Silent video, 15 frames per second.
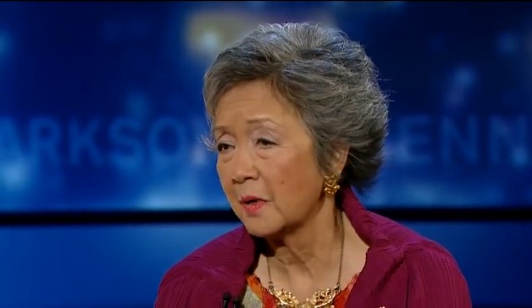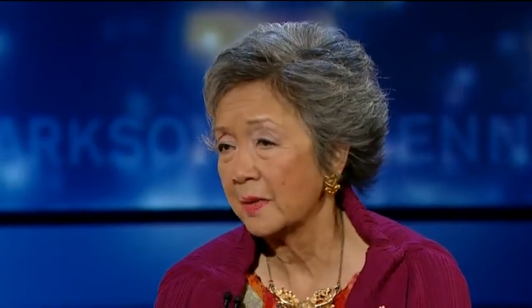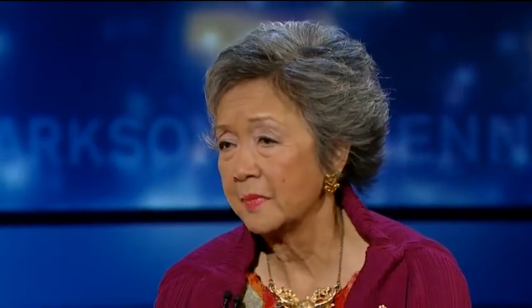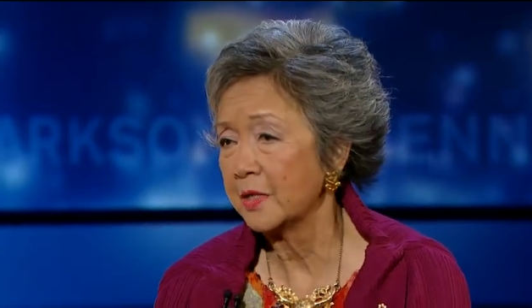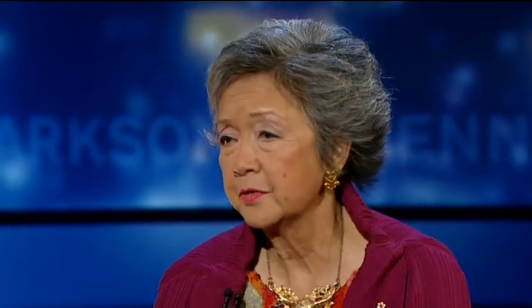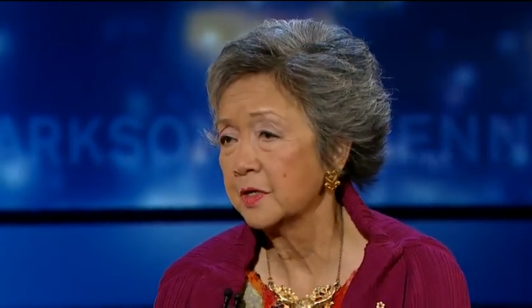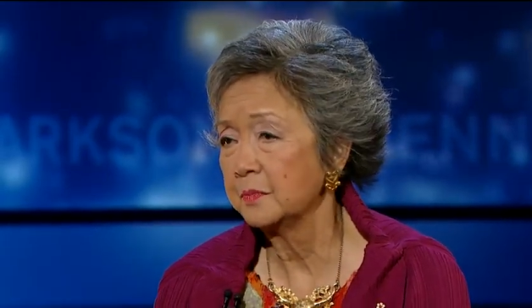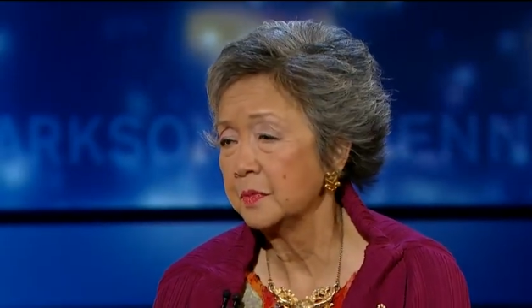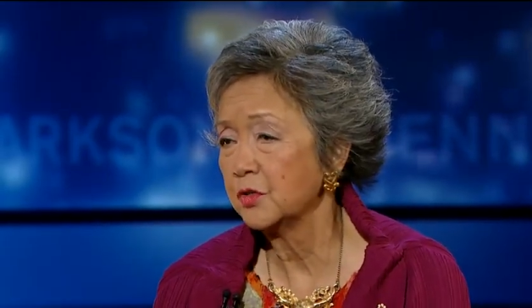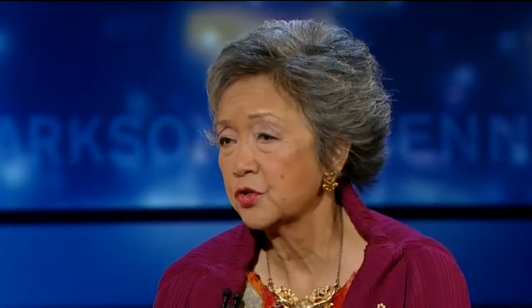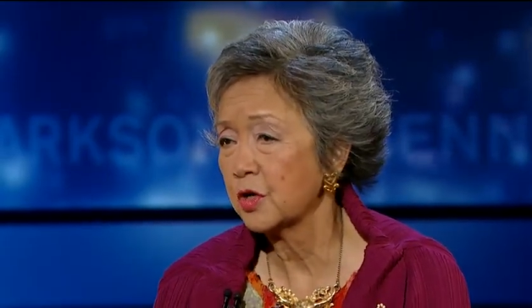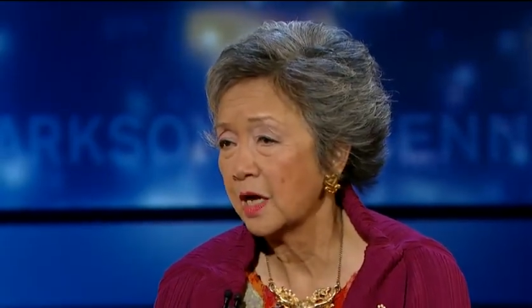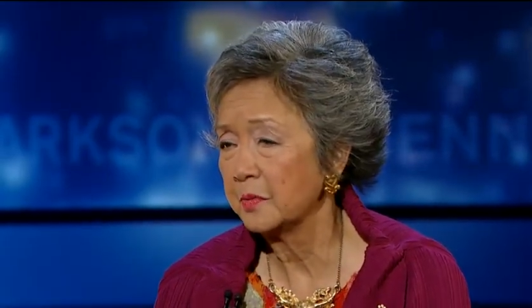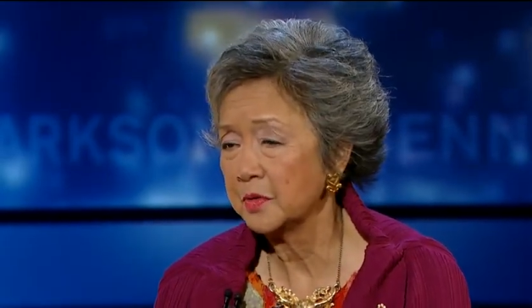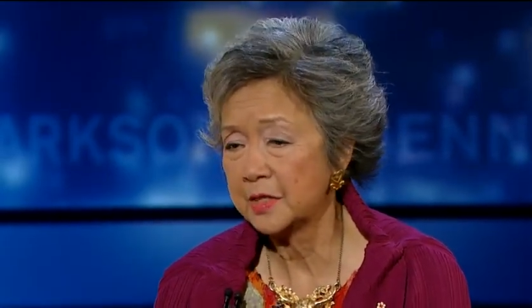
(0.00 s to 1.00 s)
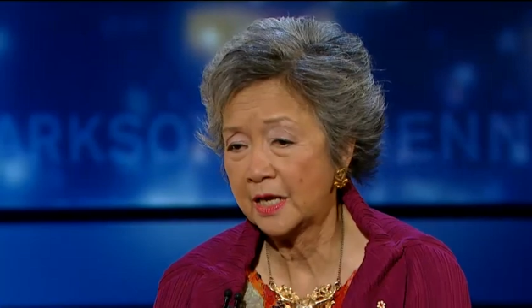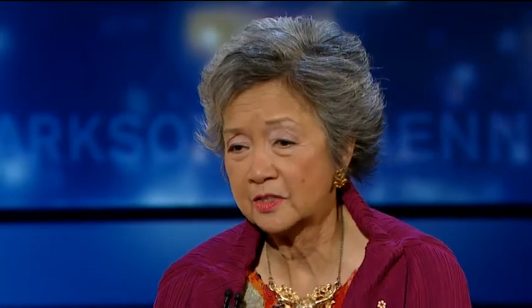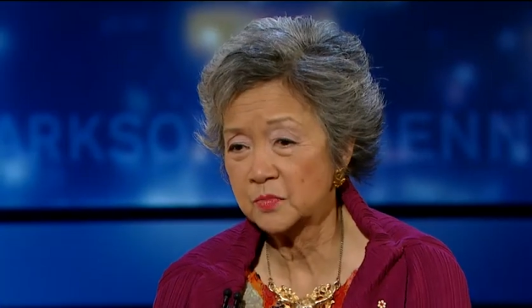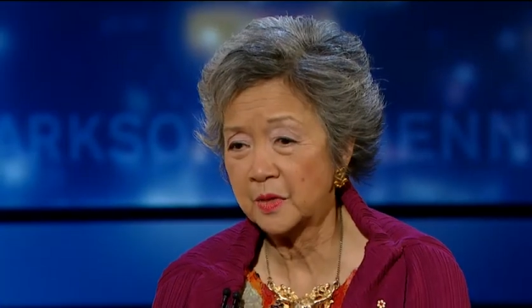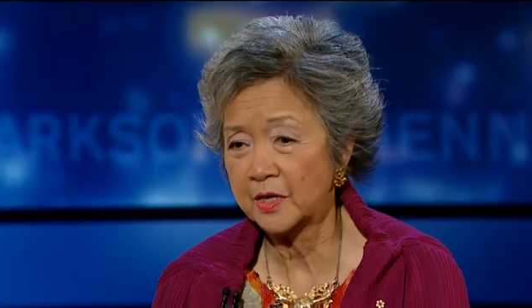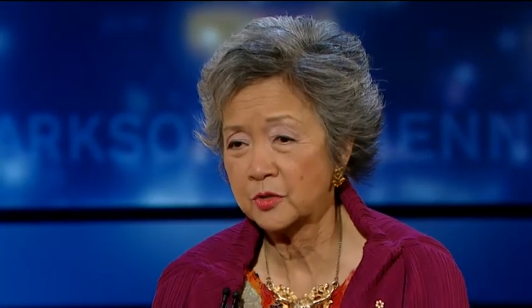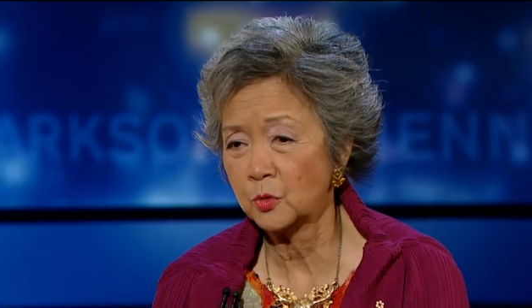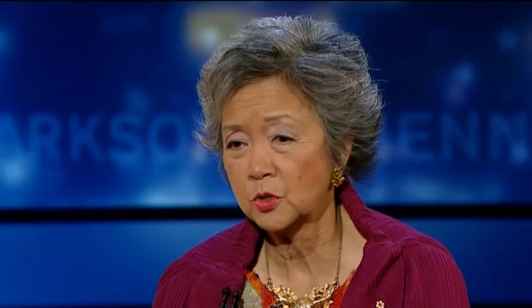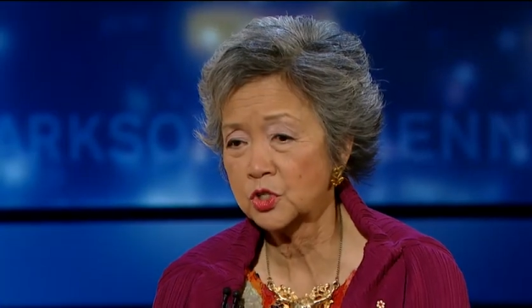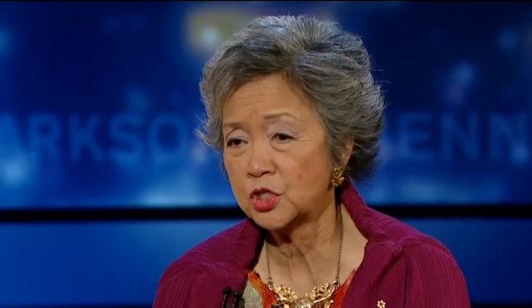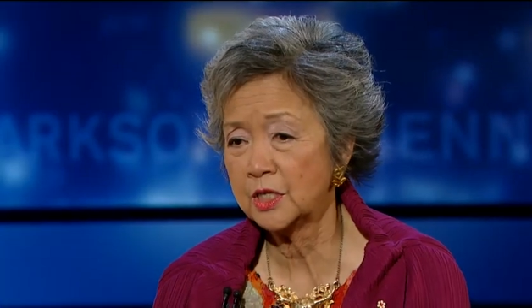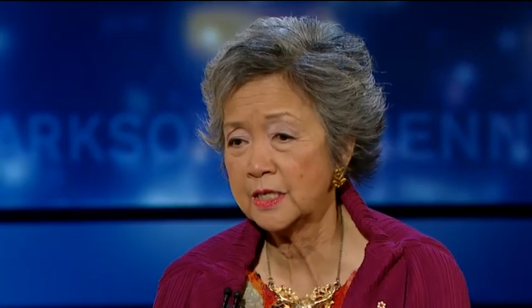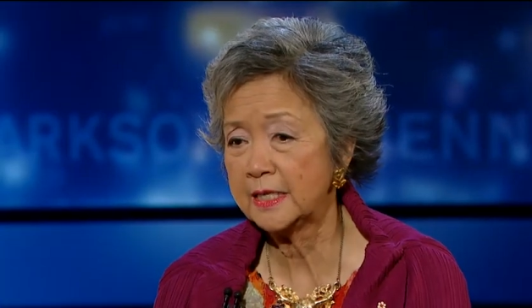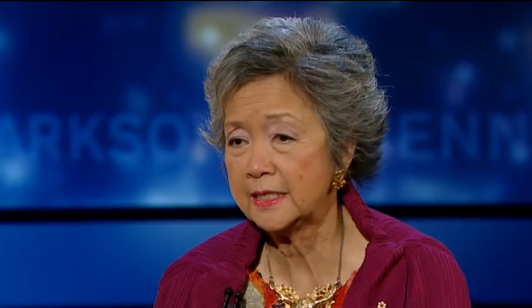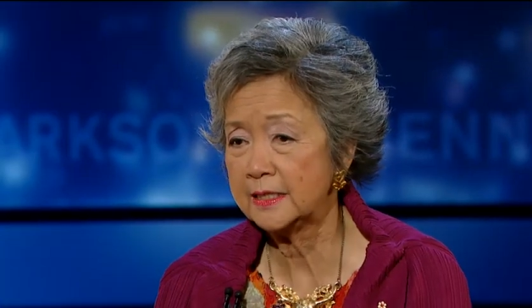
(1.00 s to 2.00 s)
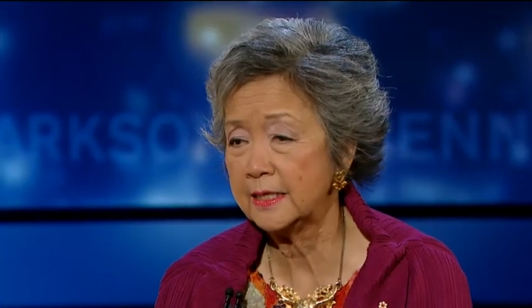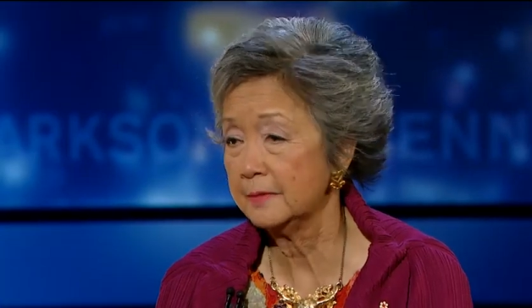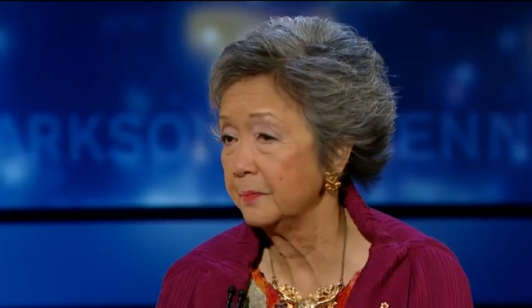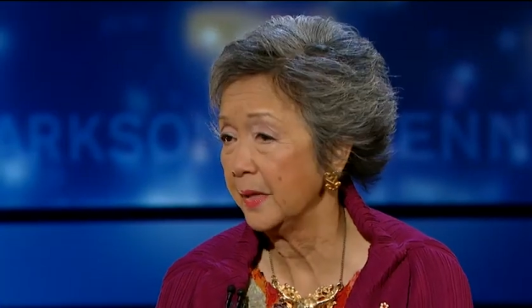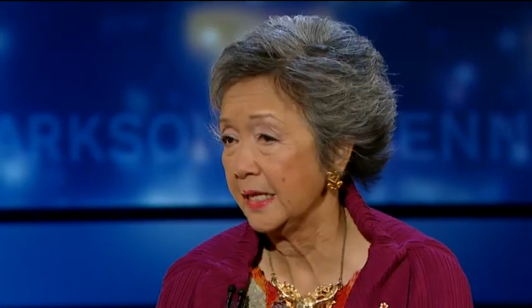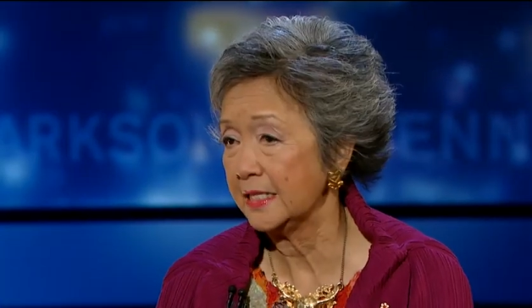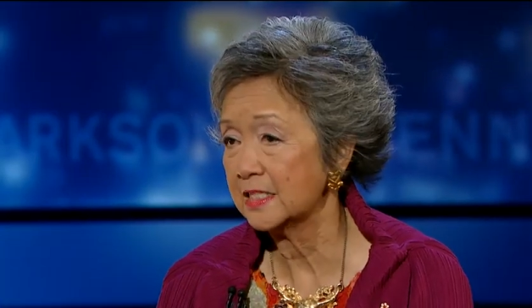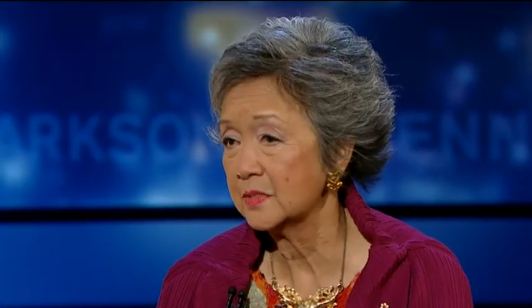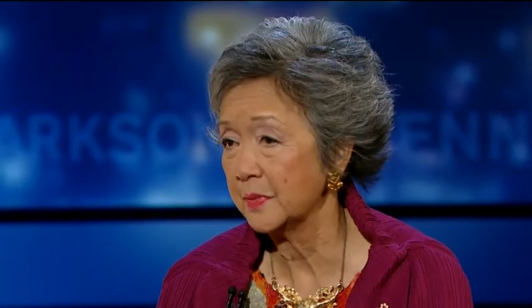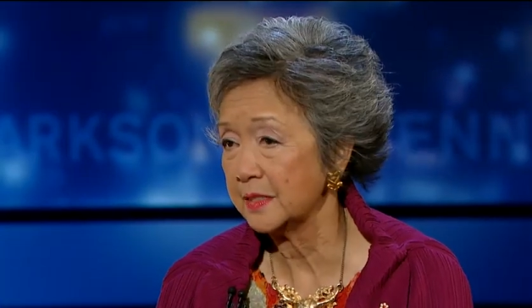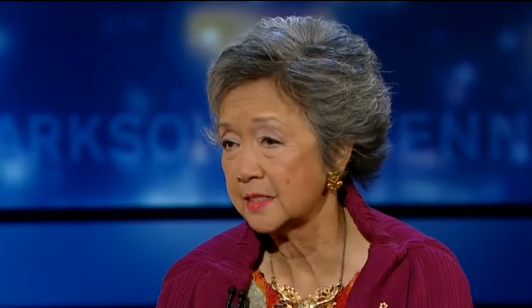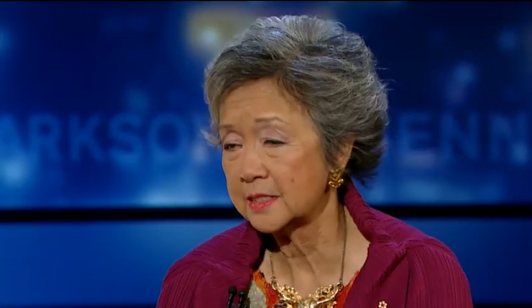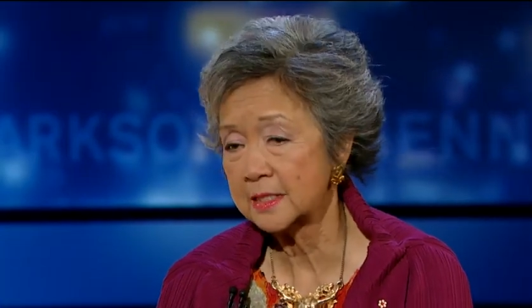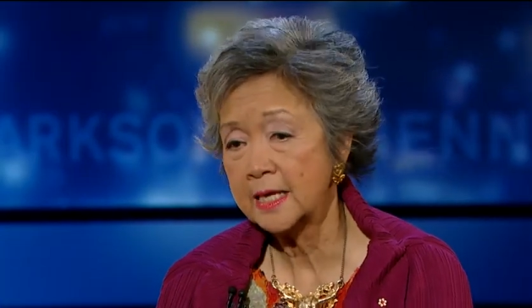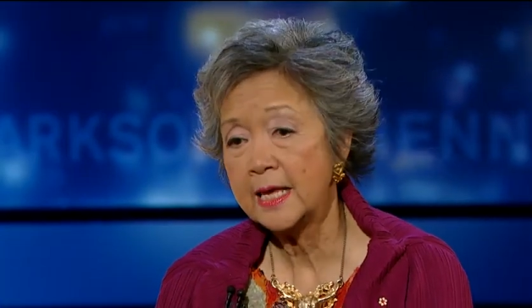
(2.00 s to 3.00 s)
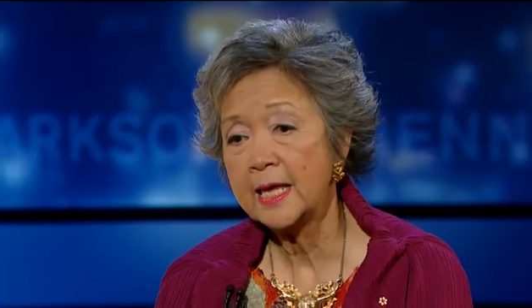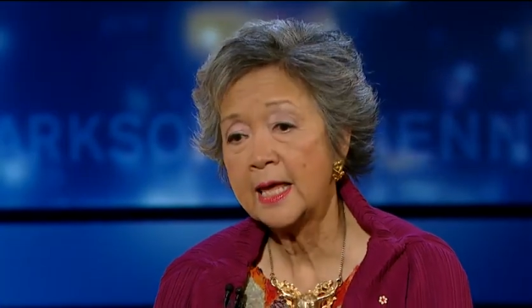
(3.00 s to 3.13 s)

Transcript: My mother had been traumatized by the war. She had hid in basements